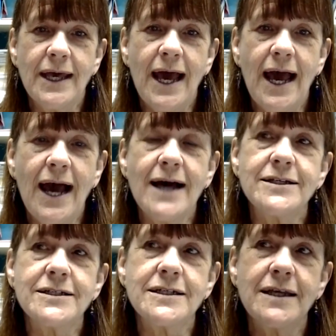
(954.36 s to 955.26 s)

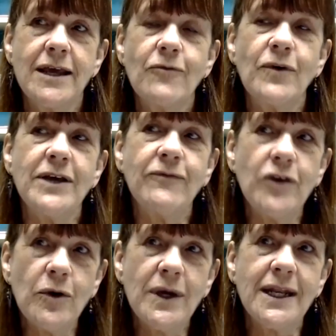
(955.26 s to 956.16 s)
And if we
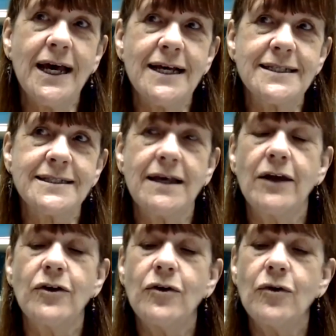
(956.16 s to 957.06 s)
view it as a
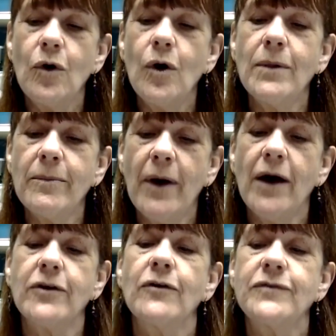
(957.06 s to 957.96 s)
normal
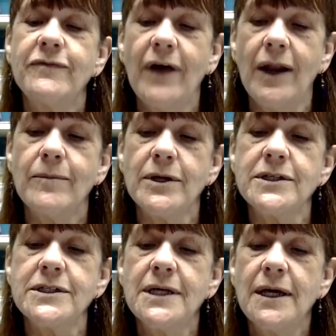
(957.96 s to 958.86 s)
part of development,